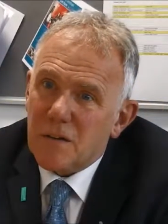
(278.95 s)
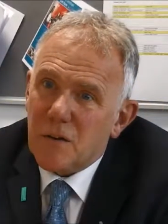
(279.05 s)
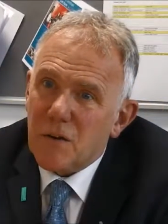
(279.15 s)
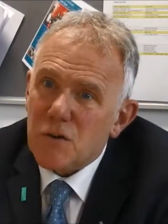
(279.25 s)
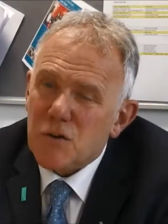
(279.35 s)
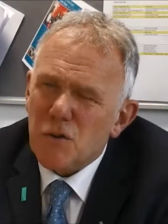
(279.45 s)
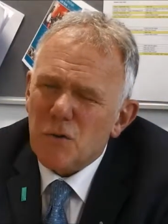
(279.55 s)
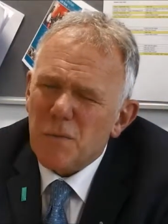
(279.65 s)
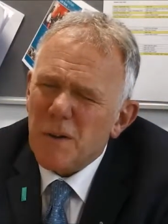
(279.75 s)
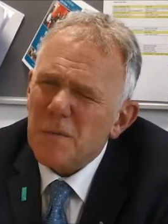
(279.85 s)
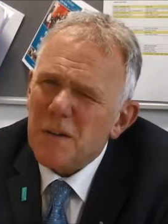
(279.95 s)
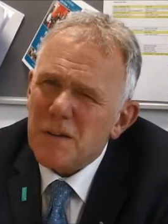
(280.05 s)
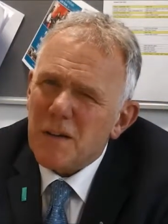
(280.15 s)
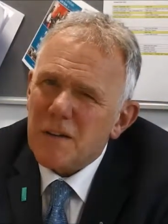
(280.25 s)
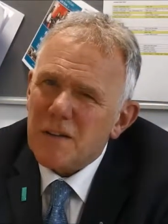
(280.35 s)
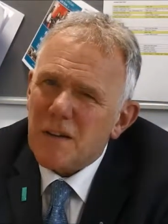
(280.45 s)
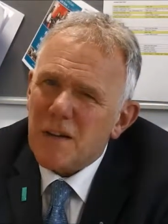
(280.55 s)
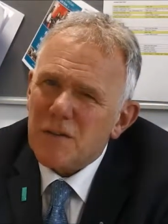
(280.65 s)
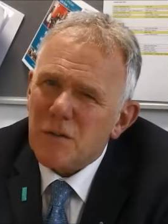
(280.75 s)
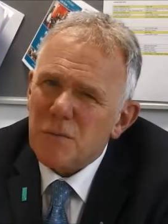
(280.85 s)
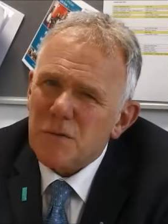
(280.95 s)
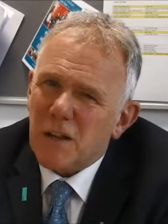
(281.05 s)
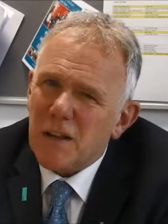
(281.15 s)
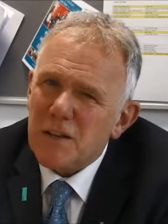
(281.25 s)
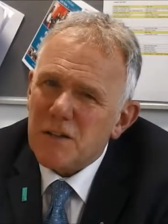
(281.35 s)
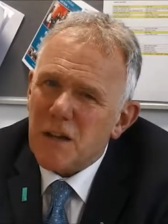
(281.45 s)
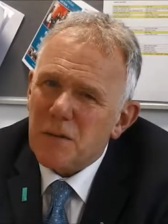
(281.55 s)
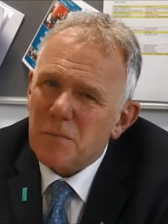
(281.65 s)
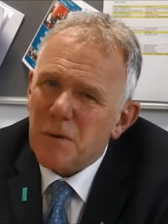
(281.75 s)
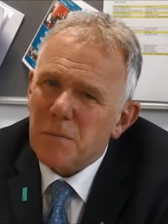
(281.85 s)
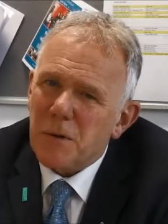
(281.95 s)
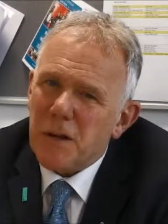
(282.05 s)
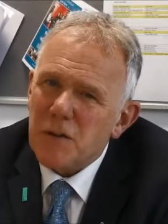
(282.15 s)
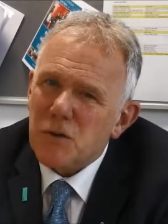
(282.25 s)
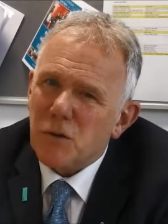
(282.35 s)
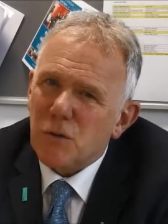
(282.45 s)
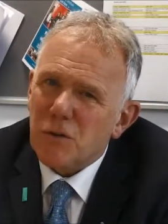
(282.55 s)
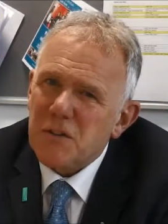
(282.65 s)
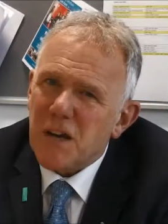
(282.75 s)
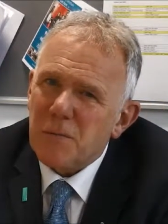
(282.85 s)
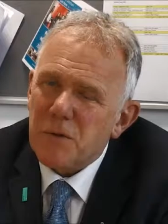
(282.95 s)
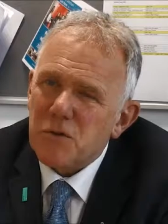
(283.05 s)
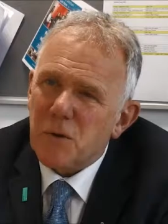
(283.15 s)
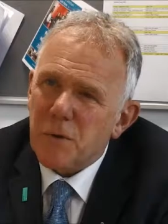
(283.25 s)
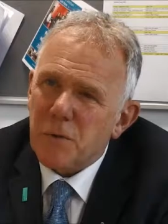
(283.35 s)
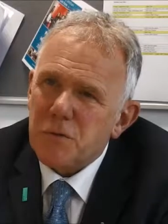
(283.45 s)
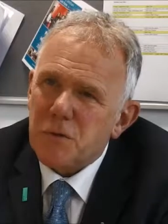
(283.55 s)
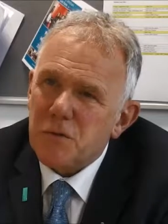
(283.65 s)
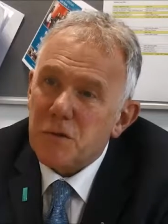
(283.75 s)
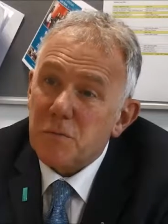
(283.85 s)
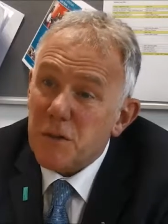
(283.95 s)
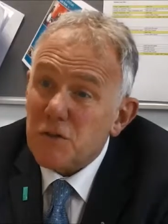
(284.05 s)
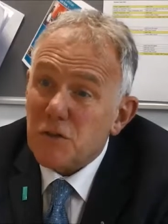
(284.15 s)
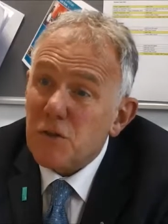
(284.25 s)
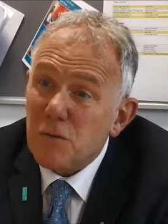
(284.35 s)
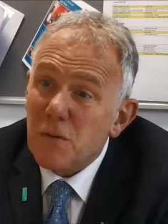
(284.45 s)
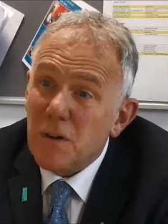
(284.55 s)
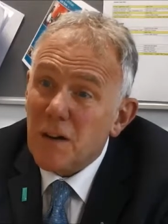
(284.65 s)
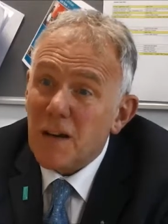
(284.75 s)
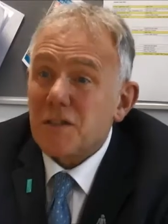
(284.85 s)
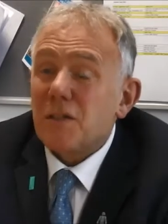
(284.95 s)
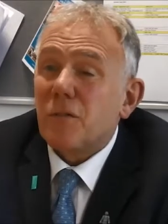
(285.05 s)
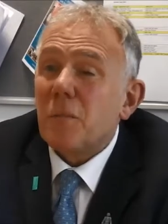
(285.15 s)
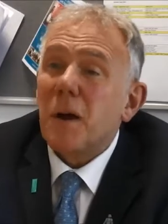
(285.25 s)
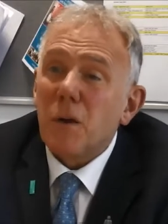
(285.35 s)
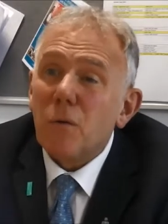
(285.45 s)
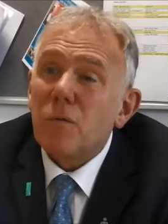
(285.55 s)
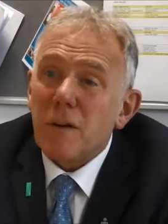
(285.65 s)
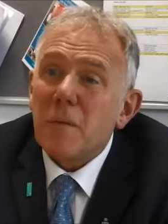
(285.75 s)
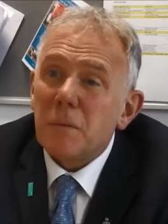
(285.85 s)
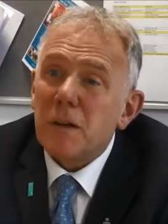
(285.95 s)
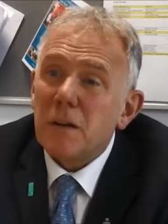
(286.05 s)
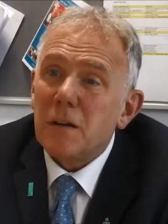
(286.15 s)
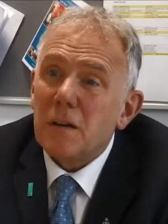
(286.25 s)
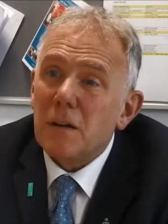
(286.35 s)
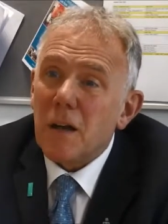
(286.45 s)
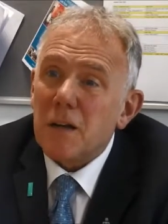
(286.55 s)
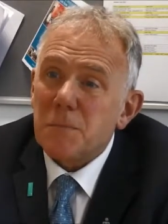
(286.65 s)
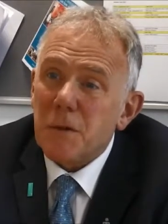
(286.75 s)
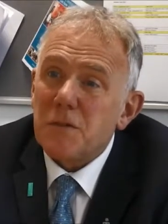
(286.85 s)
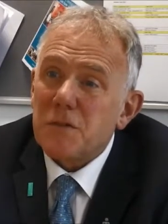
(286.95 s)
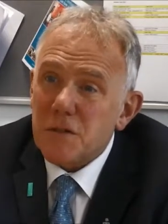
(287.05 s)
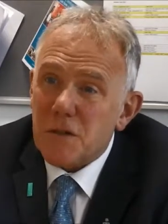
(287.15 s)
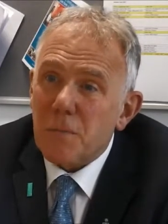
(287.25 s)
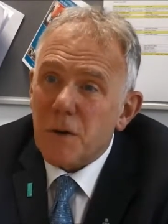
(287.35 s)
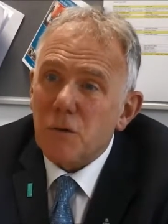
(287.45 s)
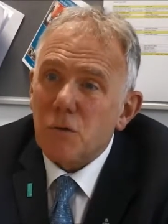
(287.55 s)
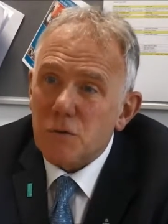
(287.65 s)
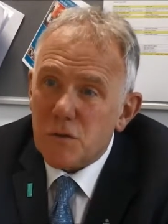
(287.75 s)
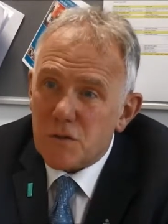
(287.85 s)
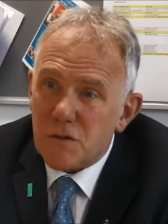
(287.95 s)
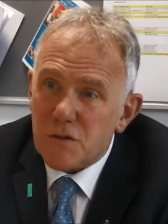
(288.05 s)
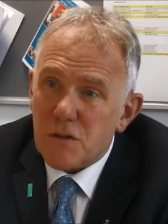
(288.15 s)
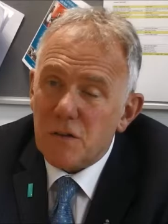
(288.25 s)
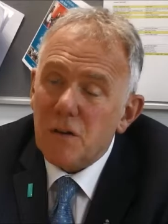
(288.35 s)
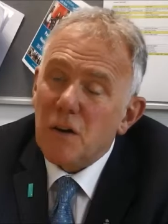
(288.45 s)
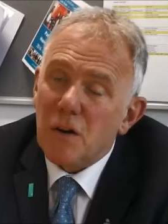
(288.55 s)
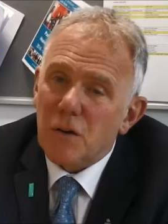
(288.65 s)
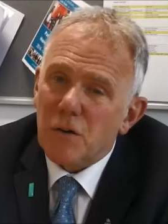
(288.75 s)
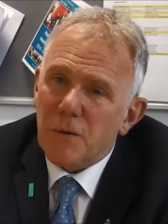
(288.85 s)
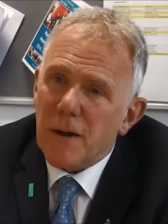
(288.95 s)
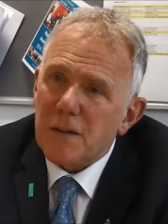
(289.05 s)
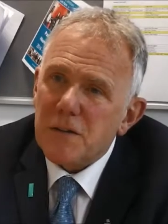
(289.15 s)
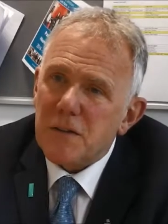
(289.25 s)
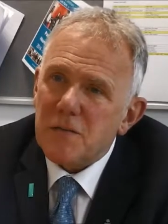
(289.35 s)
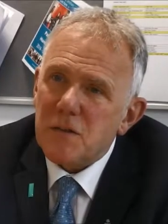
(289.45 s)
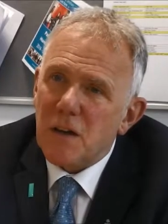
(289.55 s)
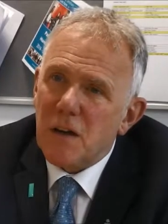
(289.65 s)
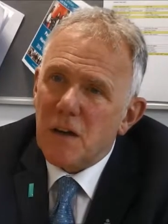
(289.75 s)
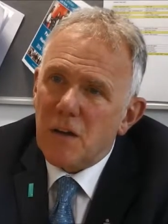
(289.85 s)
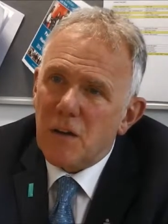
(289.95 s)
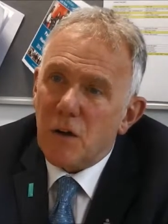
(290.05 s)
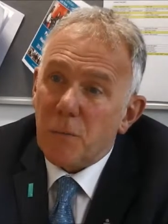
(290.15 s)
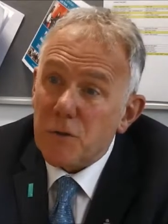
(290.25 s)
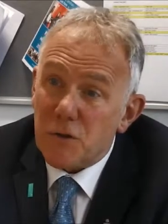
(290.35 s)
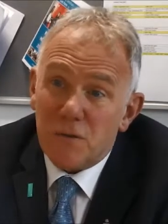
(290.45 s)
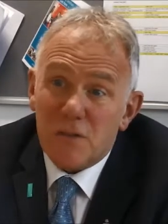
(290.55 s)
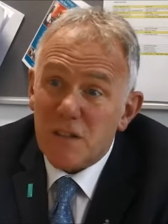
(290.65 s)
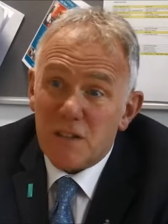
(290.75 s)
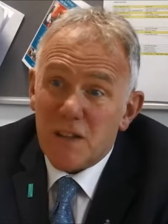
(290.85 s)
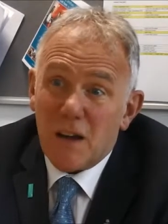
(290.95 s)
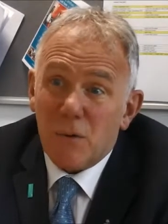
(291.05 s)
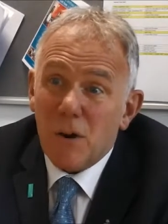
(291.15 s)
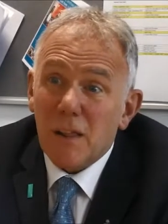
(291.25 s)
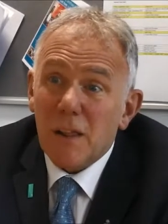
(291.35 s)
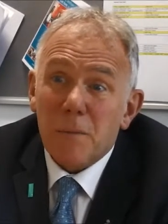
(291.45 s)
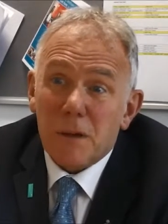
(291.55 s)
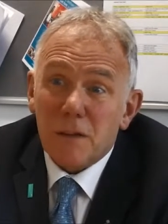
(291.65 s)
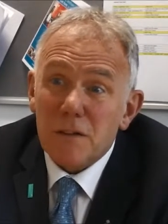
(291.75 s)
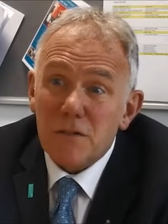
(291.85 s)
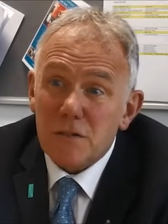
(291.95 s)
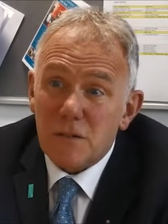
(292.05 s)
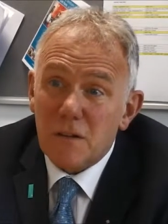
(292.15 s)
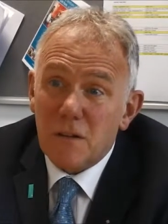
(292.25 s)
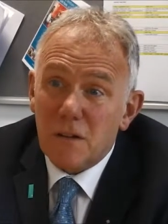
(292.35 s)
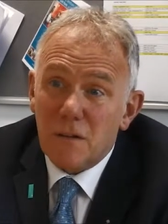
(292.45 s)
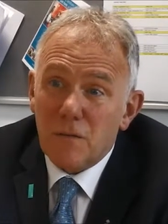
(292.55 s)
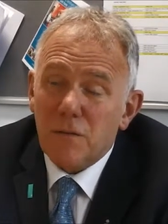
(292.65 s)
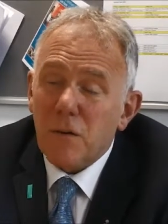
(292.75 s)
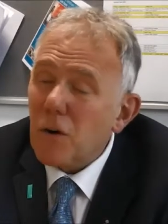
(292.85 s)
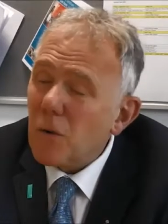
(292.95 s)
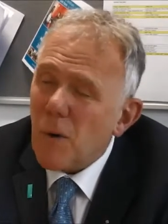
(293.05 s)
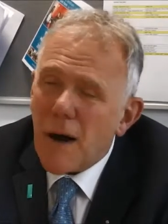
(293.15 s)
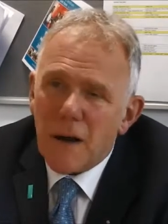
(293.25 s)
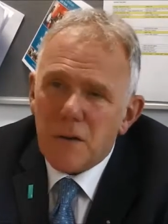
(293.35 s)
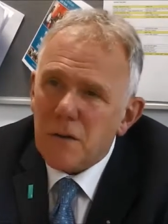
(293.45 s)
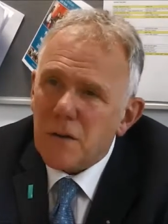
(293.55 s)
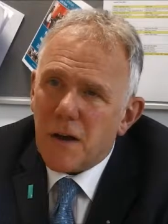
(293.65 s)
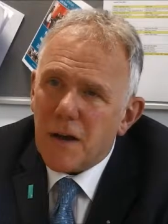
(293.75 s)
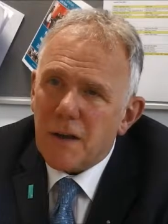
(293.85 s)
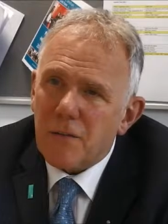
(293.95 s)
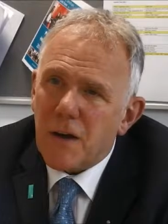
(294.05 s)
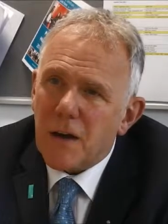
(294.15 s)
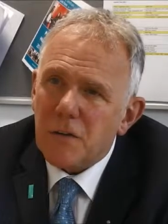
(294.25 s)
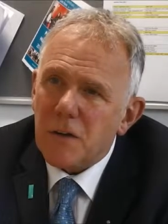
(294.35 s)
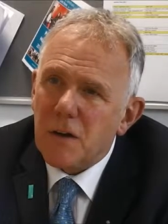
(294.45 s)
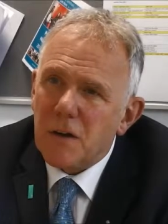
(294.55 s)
there are it's almost a cliche. People are getting told all the time there's so many opportunities, but it's true. I see from my own family experience, I see my daughters and I see other relatives. The opportunities now are limitless, far wider than I ever had,